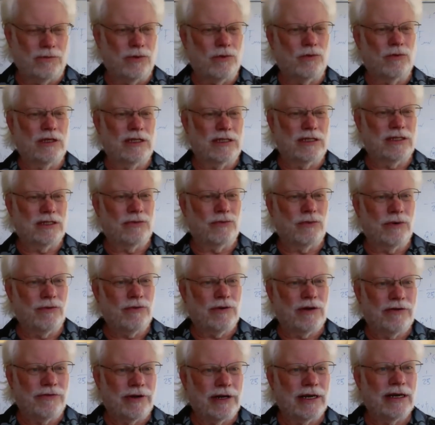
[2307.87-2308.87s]
The ones we
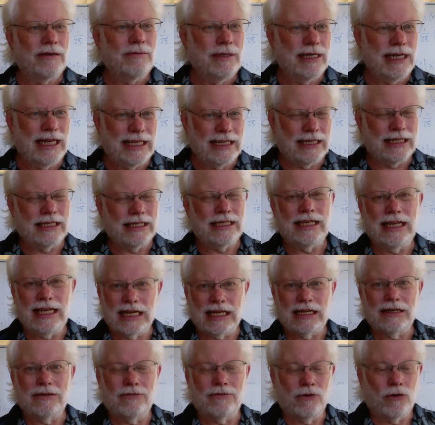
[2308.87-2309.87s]
want to eliminate the
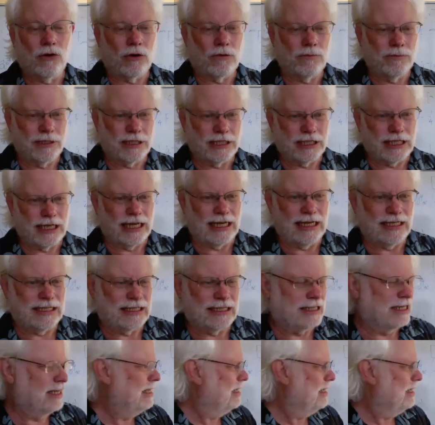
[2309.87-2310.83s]
negative norm states.